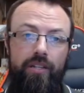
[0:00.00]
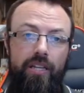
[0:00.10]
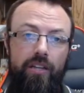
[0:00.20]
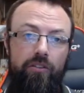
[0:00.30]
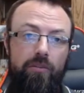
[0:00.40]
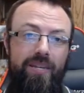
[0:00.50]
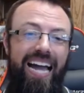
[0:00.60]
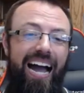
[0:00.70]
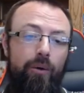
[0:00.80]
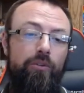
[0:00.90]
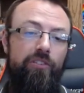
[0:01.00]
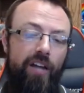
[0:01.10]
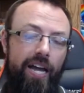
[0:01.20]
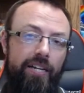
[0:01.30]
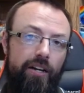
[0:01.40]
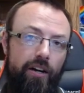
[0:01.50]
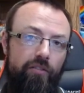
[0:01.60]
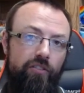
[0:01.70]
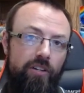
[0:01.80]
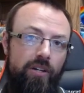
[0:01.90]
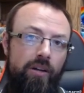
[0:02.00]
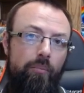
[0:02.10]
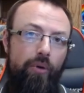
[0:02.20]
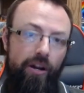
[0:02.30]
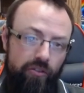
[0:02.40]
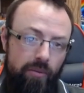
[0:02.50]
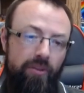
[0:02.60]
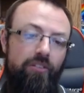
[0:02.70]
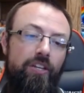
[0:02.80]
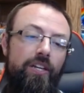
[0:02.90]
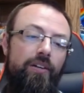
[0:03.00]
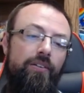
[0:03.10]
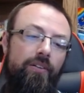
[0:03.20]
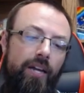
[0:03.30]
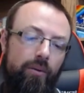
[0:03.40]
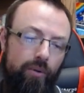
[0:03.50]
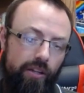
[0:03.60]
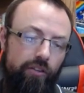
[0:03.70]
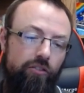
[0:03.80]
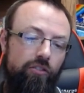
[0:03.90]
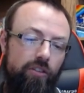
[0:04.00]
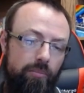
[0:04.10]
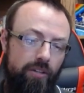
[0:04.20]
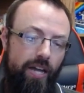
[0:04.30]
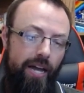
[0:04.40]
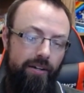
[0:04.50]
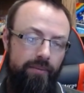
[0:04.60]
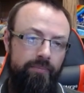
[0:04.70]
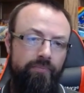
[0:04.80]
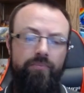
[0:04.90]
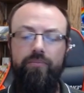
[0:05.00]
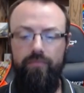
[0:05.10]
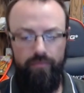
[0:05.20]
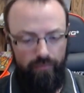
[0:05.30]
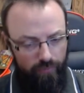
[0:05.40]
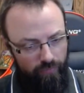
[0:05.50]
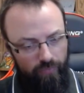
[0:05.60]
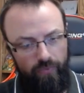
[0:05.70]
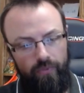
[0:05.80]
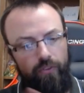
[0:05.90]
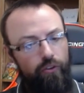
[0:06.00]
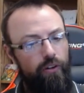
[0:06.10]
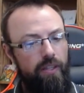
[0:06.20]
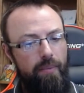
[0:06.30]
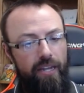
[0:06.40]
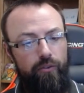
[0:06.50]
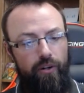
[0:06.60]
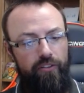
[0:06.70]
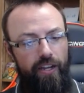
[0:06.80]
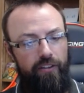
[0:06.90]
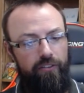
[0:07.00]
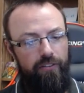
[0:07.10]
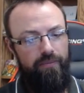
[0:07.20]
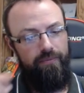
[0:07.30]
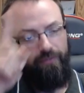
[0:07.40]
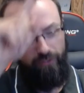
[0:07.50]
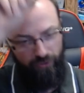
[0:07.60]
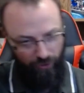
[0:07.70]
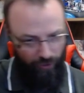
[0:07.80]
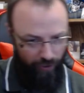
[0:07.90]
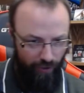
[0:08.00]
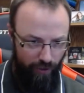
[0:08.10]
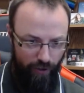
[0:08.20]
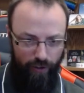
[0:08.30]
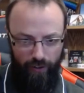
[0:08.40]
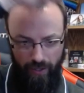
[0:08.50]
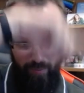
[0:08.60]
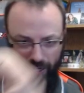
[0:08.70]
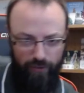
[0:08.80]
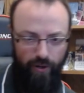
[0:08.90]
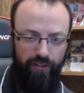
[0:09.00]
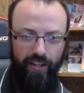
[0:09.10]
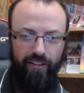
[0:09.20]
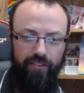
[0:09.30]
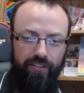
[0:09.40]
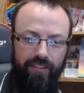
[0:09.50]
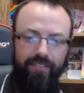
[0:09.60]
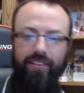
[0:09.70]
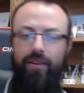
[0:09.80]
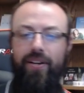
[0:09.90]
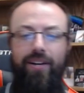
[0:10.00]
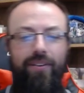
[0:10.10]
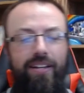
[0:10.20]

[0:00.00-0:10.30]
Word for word: is to be outside of proximity and relationship to God. Circling back to our text, circling back to our text. There we go.